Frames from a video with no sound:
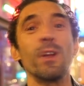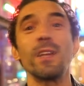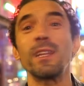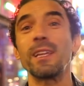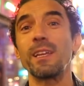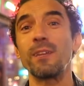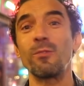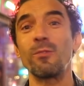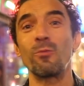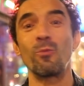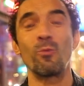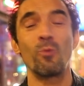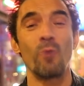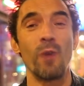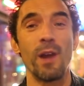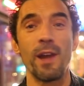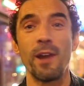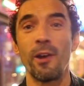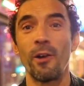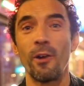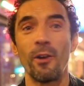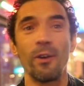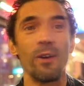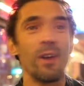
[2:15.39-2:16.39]
really
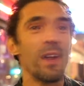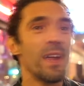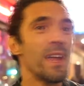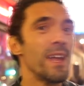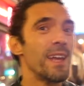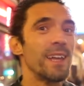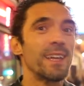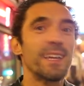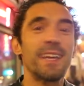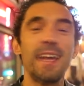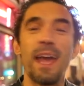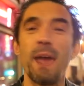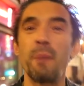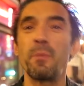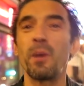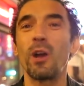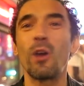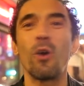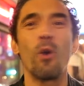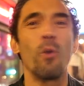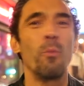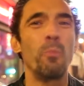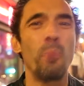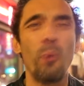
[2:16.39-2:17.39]
rare
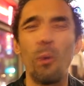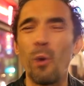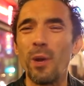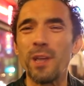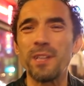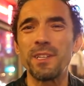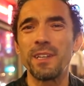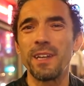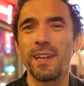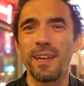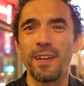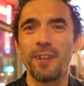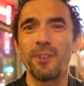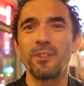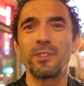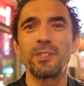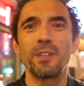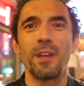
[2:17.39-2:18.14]
chemical poisoning or